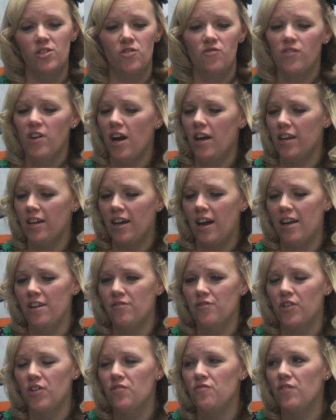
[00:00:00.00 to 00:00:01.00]
so you've got to
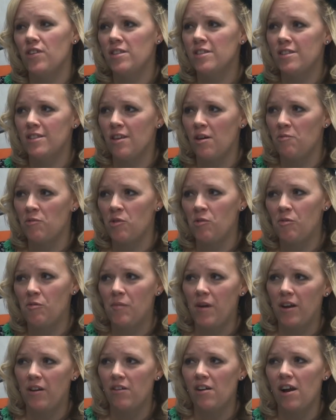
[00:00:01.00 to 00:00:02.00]
kind of convince them that no
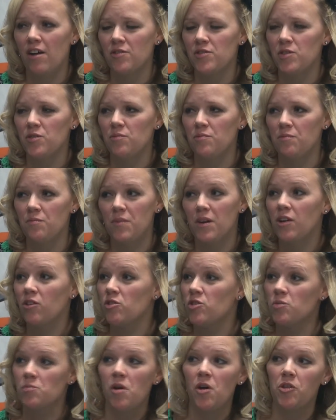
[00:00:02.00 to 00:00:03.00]
matter how big
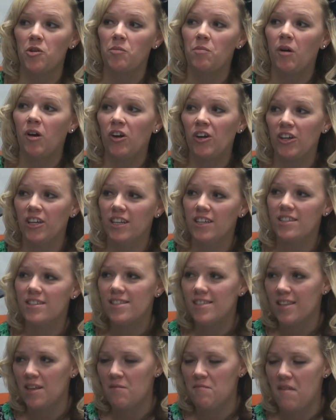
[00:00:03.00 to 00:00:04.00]
or small their part
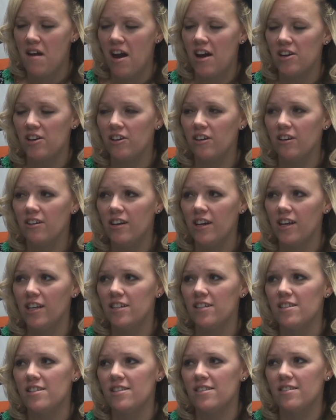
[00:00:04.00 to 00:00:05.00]
is, they matter,
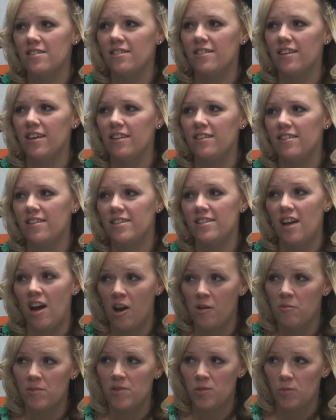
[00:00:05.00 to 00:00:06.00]
and that the
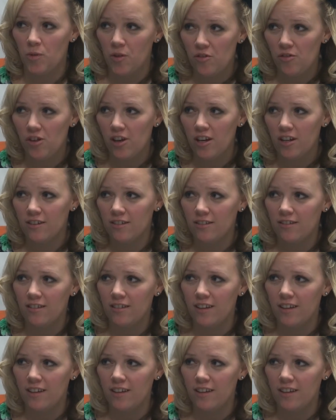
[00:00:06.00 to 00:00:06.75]
time is worth it,